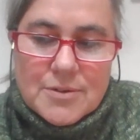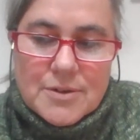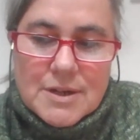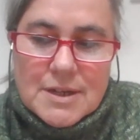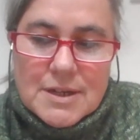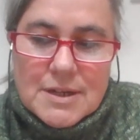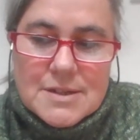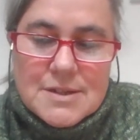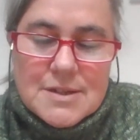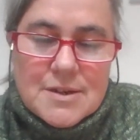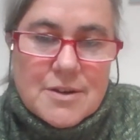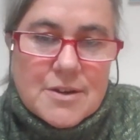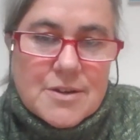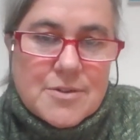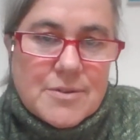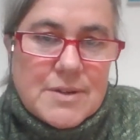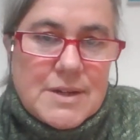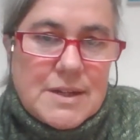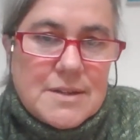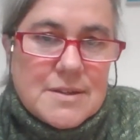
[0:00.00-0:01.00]
either a
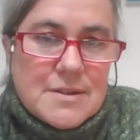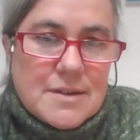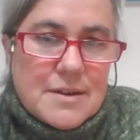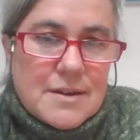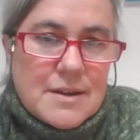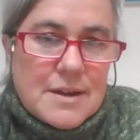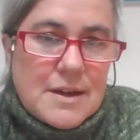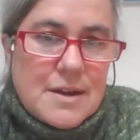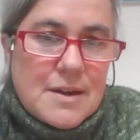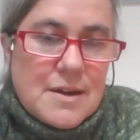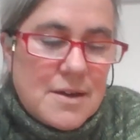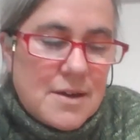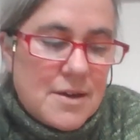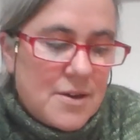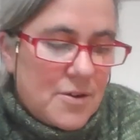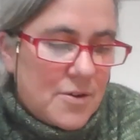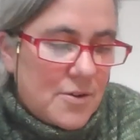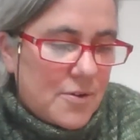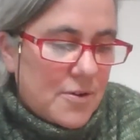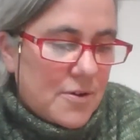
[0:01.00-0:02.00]
dark green dye
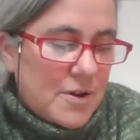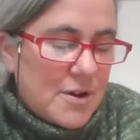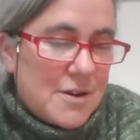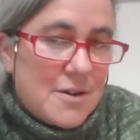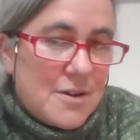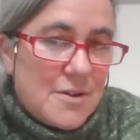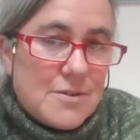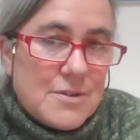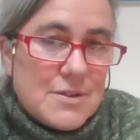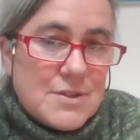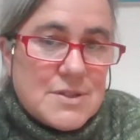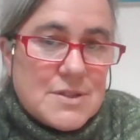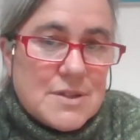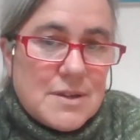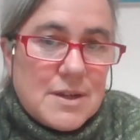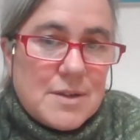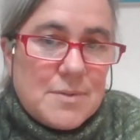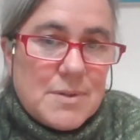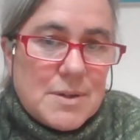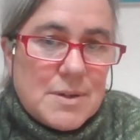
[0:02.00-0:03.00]
or an
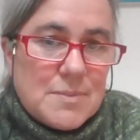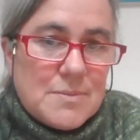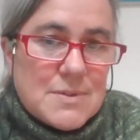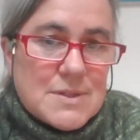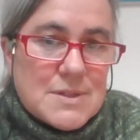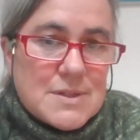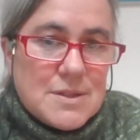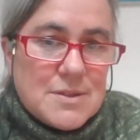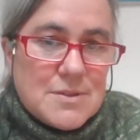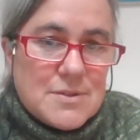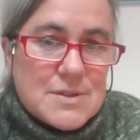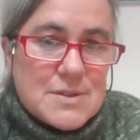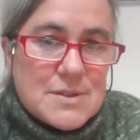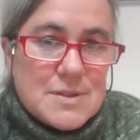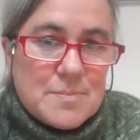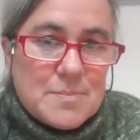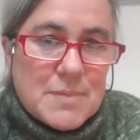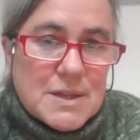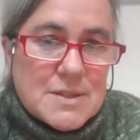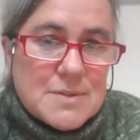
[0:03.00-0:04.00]
orange dye when it was
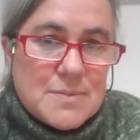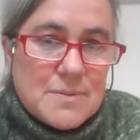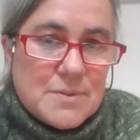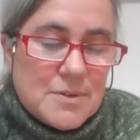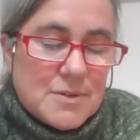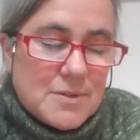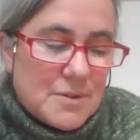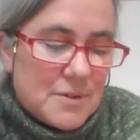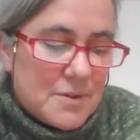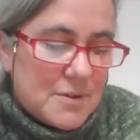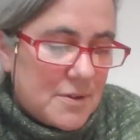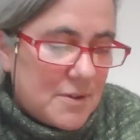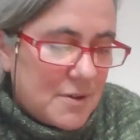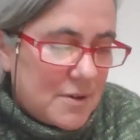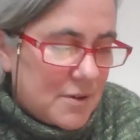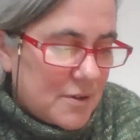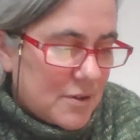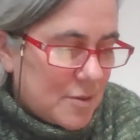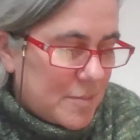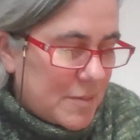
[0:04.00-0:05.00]
used mixed with
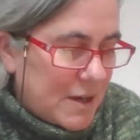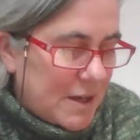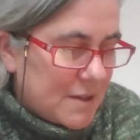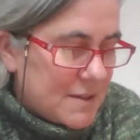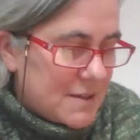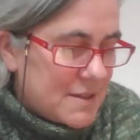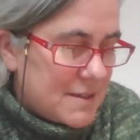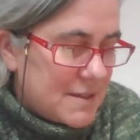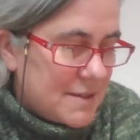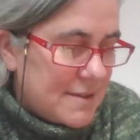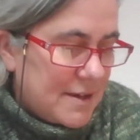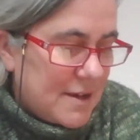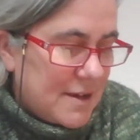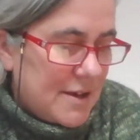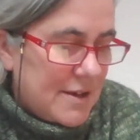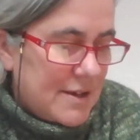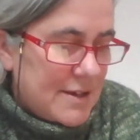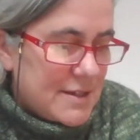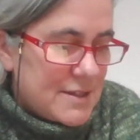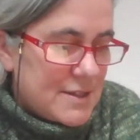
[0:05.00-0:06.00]
other
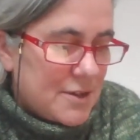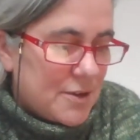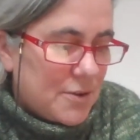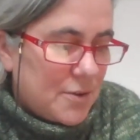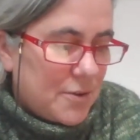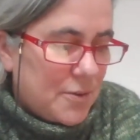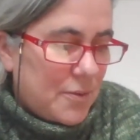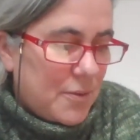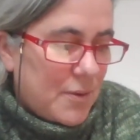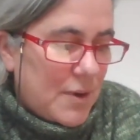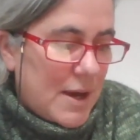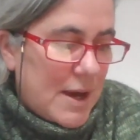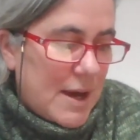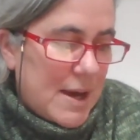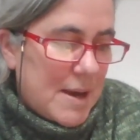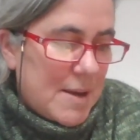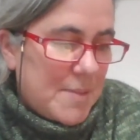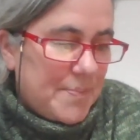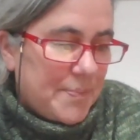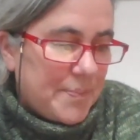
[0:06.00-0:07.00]
plants.
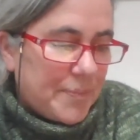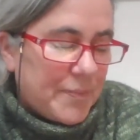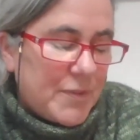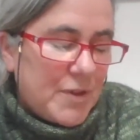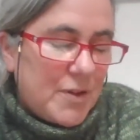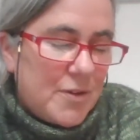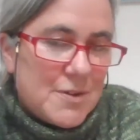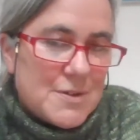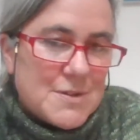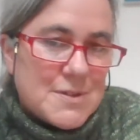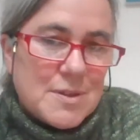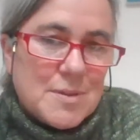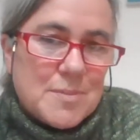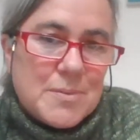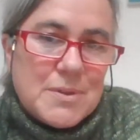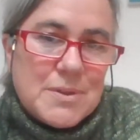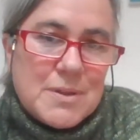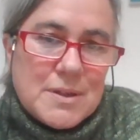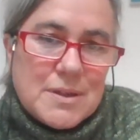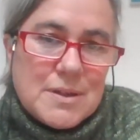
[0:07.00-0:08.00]
So
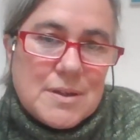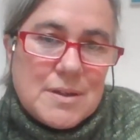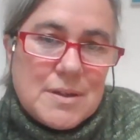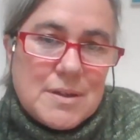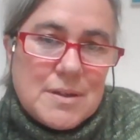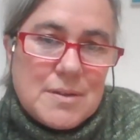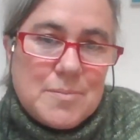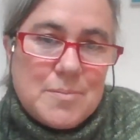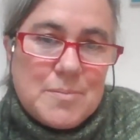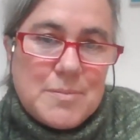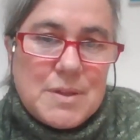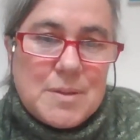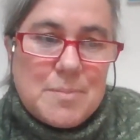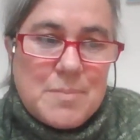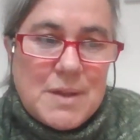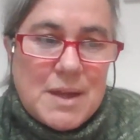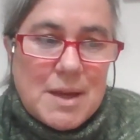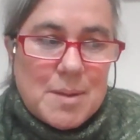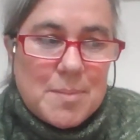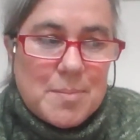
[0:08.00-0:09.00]
also
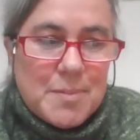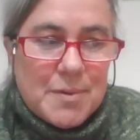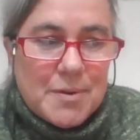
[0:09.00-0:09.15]
the